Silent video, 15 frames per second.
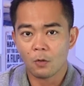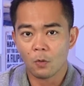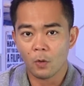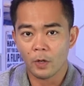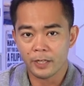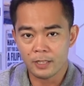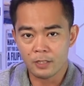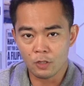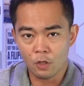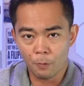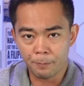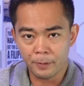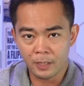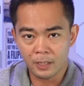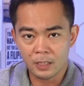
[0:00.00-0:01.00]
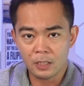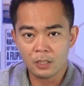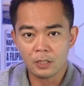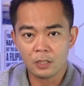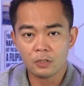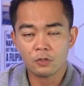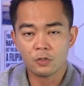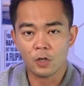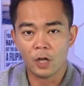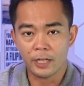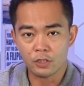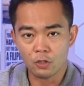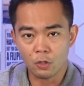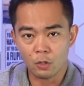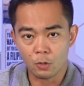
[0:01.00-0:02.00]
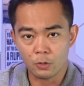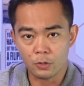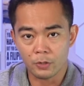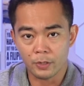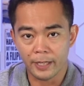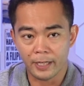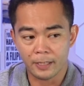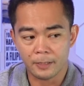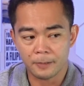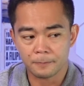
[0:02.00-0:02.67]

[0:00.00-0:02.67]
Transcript: When it's open, try to close your hand.